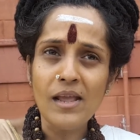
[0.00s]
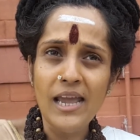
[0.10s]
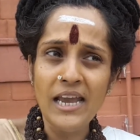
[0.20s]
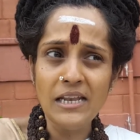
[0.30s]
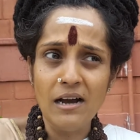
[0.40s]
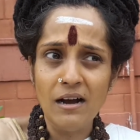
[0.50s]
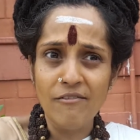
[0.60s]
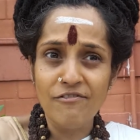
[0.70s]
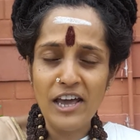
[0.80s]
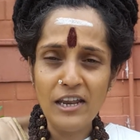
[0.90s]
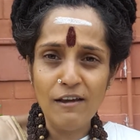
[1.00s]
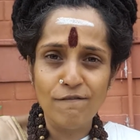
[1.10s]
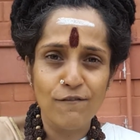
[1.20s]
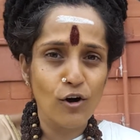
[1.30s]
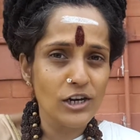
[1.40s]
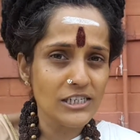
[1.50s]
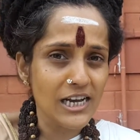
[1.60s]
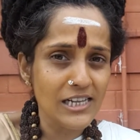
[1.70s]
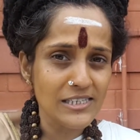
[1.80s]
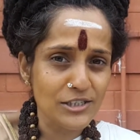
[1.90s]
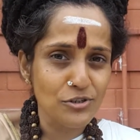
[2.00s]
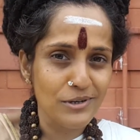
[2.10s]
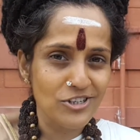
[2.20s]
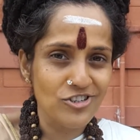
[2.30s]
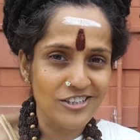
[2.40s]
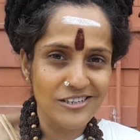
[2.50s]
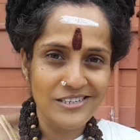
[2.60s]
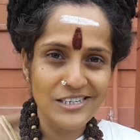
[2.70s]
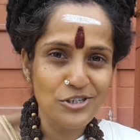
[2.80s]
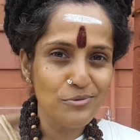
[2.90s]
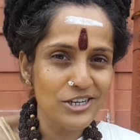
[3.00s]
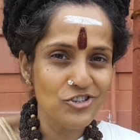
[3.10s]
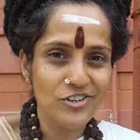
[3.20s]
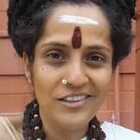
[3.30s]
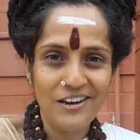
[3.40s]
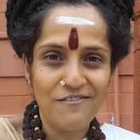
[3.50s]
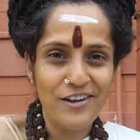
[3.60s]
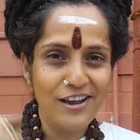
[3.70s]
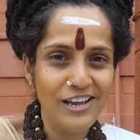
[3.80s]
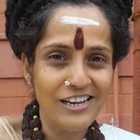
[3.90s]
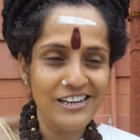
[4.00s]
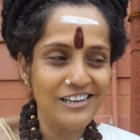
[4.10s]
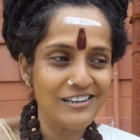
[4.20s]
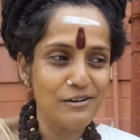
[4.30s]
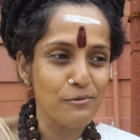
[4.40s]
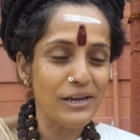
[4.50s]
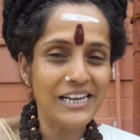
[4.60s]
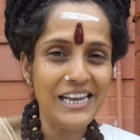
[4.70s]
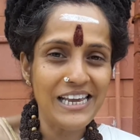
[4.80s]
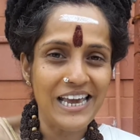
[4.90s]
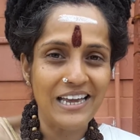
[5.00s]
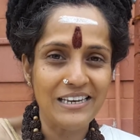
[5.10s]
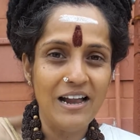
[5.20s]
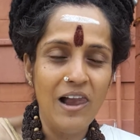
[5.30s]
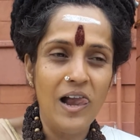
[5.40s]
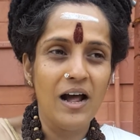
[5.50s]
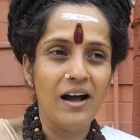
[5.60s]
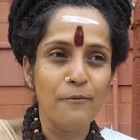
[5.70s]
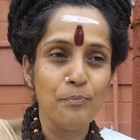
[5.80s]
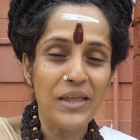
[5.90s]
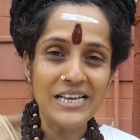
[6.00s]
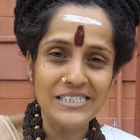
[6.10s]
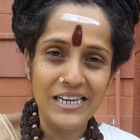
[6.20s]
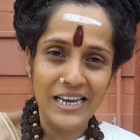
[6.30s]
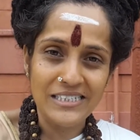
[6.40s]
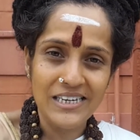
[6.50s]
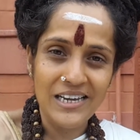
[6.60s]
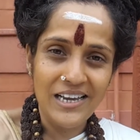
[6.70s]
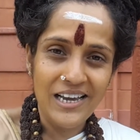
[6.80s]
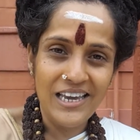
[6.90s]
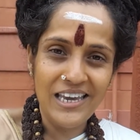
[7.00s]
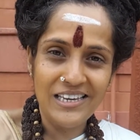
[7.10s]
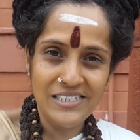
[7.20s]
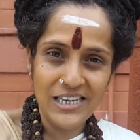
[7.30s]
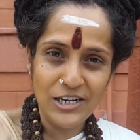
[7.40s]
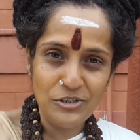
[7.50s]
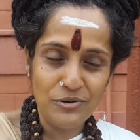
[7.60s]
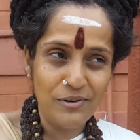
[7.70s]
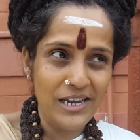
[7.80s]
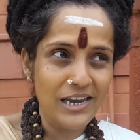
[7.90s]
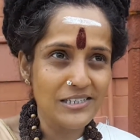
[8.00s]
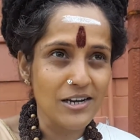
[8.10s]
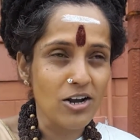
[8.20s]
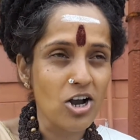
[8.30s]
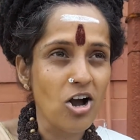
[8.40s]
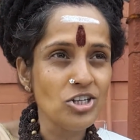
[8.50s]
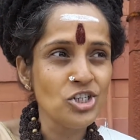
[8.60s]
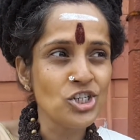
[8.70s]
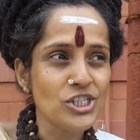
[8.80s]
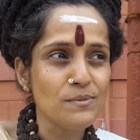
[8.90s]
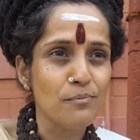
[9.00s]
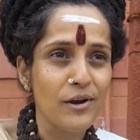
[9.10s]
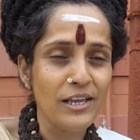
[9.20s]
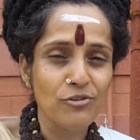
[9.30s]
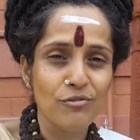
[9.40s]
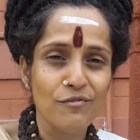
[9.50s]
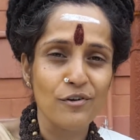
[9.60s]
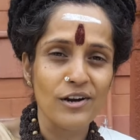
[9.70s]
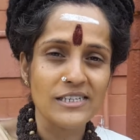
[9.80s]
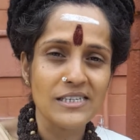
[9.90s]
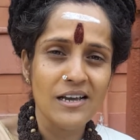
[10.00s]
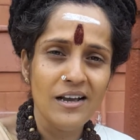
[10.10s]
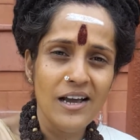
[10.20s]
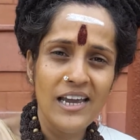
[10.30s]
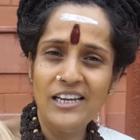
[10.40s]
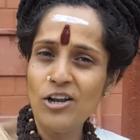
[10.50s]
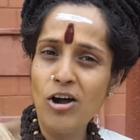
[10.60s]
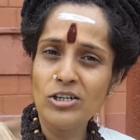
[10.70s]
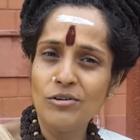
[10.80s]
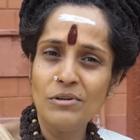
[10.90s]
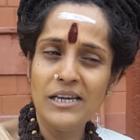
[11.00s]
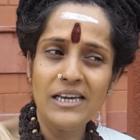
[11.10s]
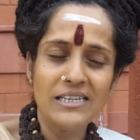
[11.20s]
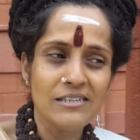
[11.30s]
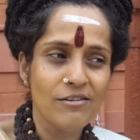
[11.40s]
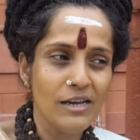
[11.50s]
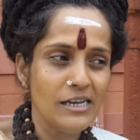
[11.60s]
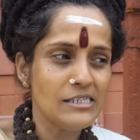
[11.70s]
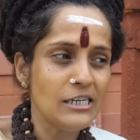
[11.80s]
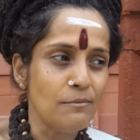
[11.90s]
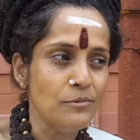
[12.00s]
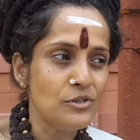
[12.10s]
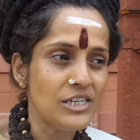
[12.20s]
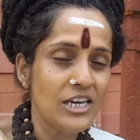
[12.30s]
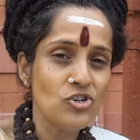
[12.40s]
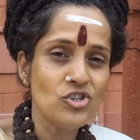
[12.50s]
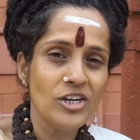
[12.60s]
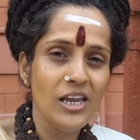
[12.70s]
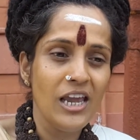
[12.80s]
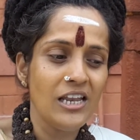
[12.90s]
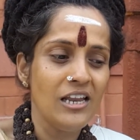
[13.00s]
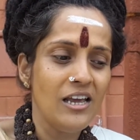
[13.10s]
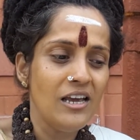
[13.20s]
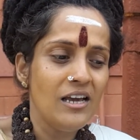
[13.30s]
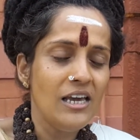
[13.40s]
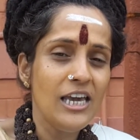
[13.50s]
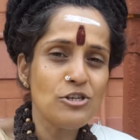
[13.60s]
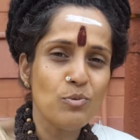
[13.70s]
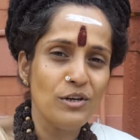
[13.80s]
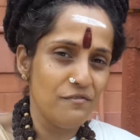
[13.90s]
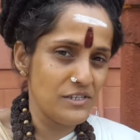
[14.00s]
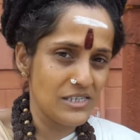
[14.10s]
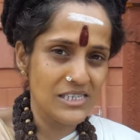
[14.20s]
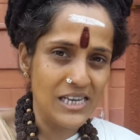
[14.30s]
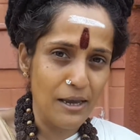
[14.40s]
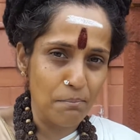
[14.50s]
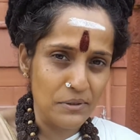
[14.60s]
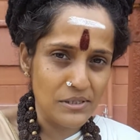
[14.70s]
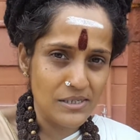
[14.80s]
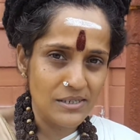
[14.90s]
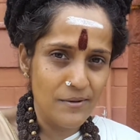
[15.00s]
in a very volatile situation, and a situation that very quickly can escalate. He is here to create a conscious breakthrough for us. He not only is creating a mutation in each one of his disciples,